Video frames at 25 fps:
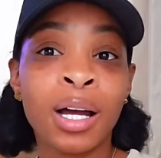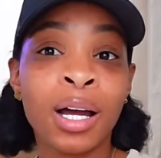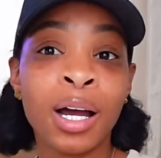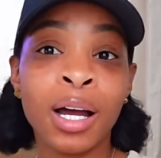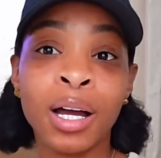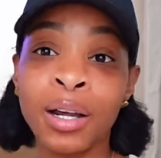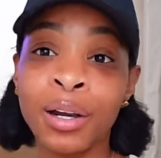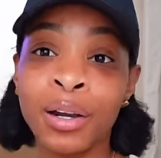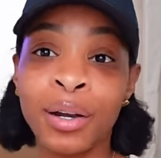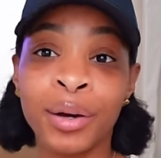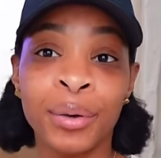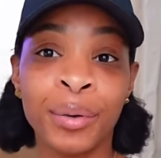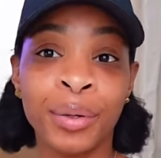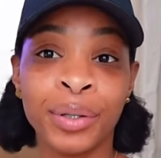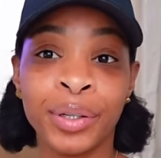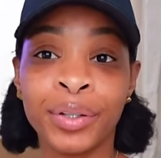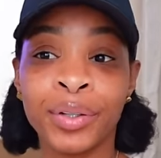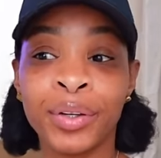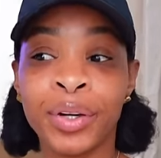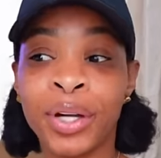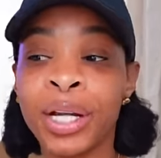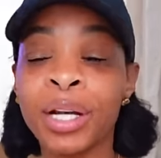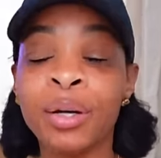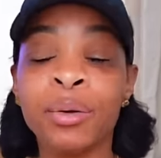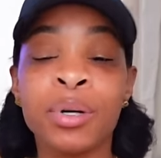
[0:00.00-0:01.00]
I don't know what they're
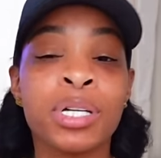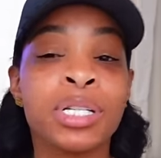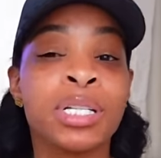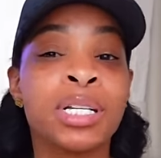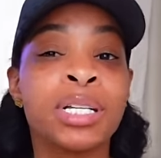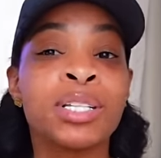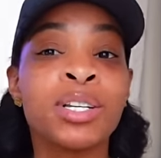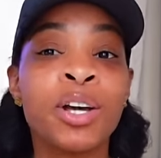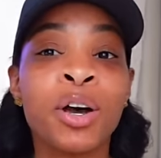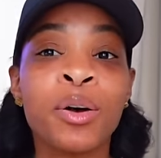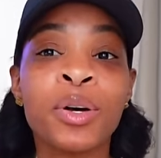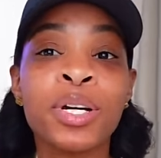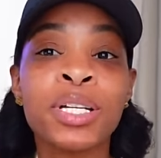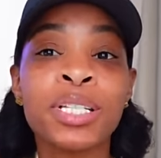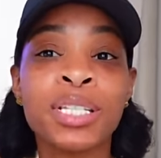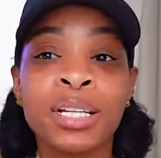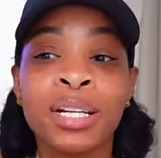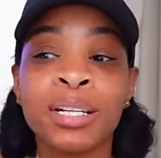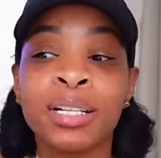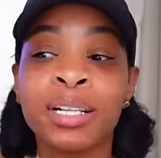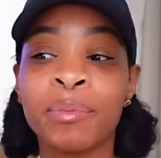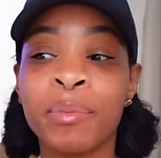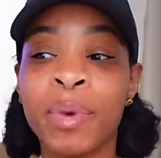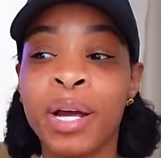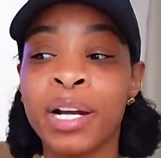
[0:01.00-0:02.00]
doing. Anyways, it's always
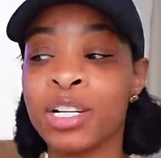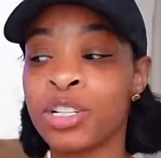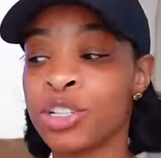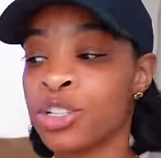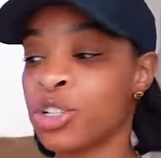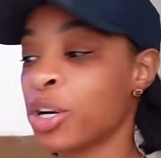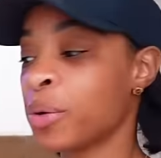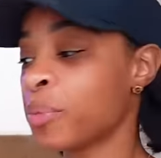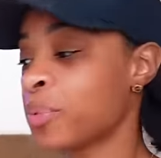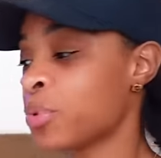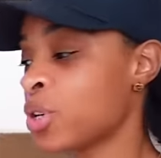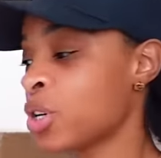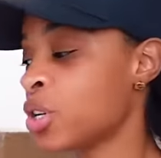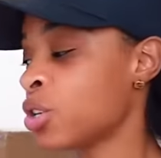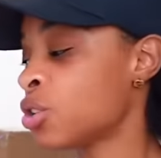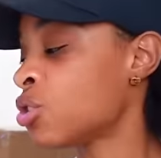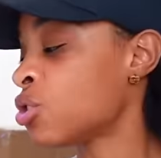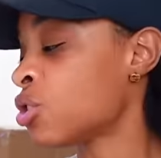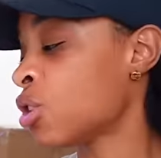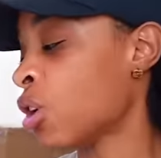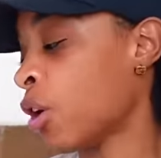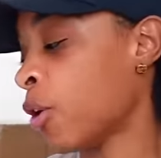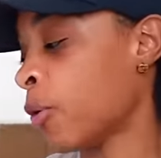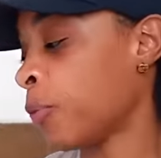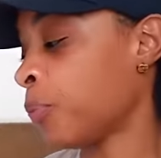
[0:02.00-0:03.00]
linked in my description,
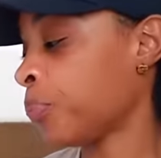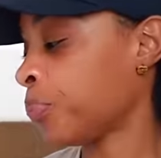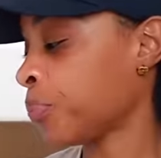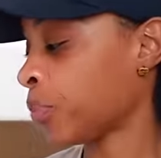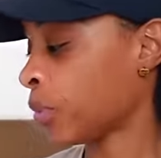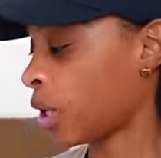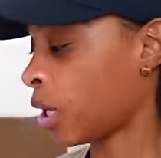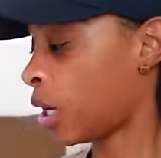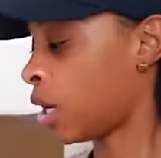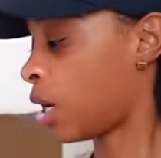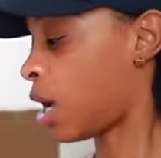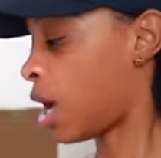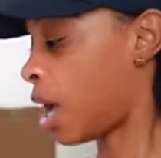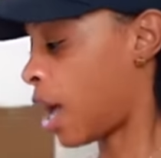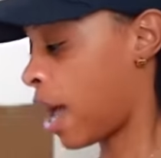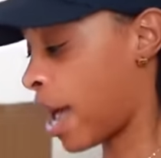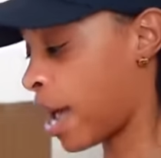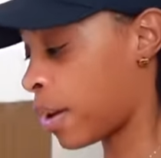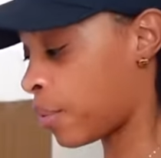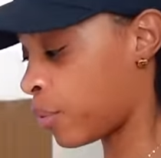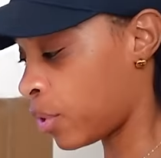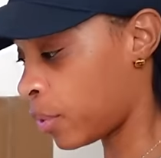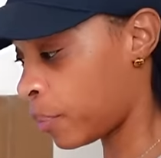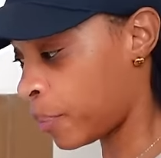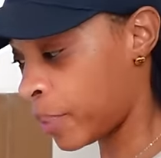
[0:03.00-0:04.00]
so I
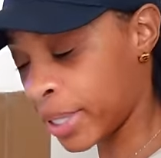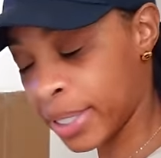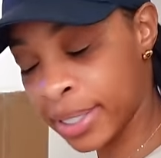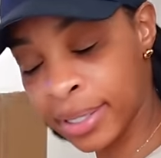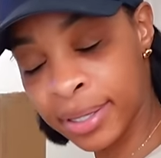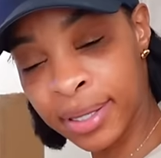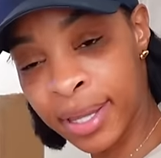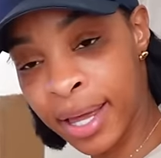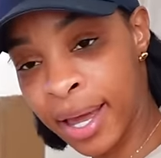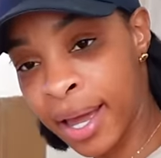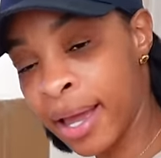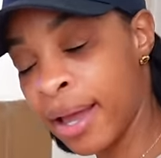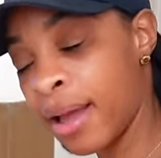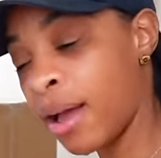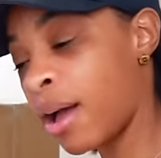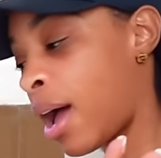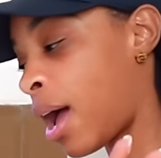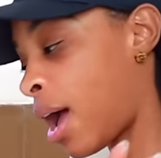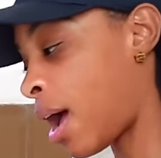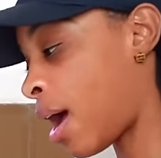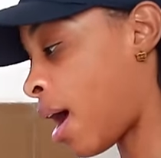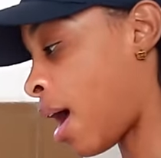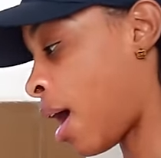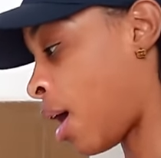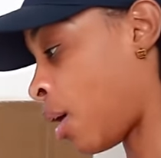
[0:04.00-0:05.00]
will put that
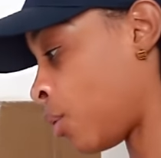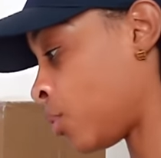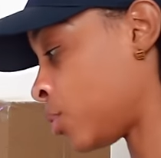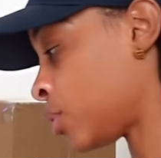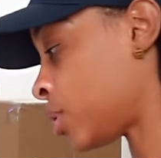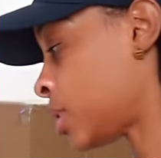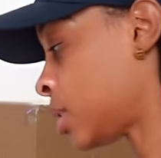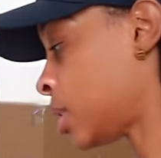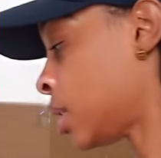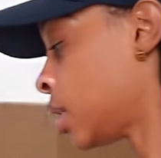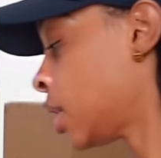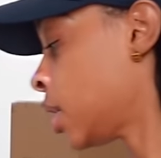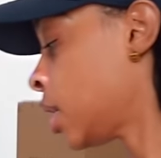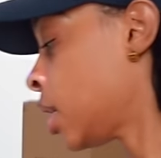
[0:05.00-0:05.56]
out